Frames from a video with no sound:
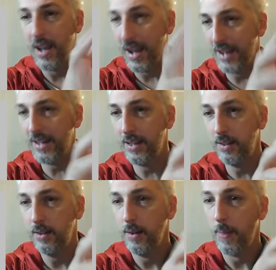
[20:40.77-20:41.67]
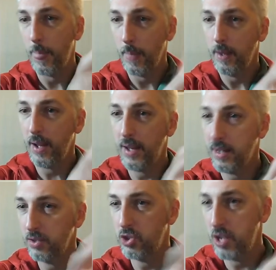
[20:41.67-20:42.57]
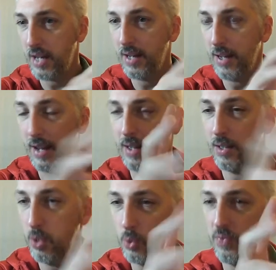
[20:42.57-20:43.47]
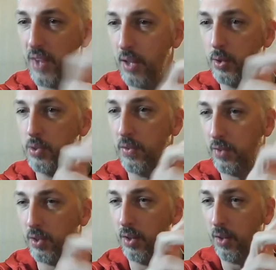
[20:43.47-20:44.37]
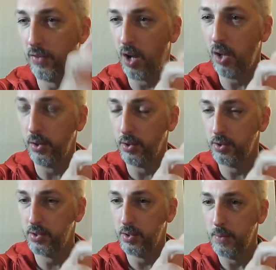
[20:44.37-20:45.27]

I can use values of colors